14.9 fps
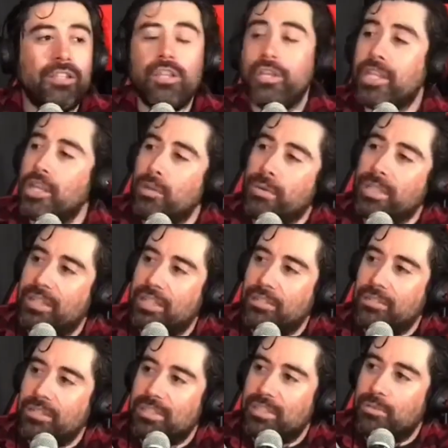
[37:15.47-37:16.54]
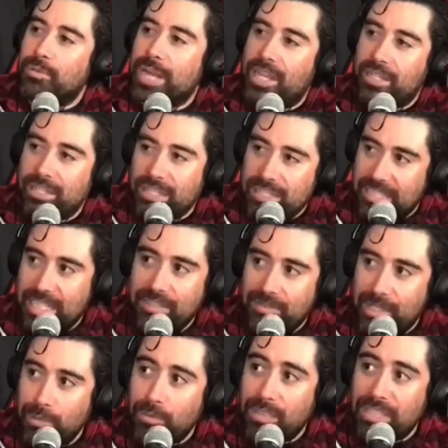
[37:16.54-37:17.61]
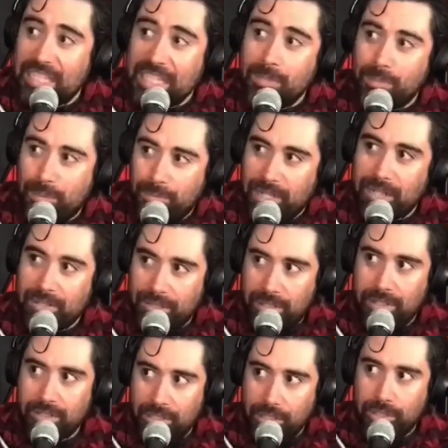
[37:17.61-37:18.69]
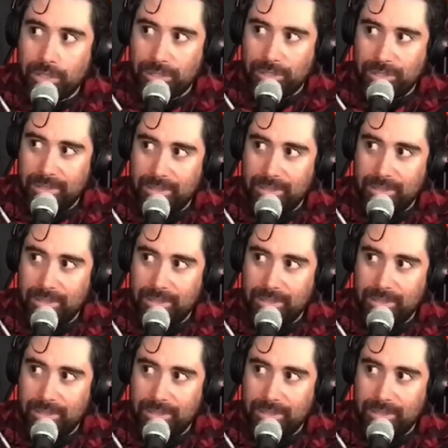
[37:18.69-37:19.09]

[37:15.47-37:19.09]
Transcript: No, you know what though? Reality TV would keep him there as long as he could.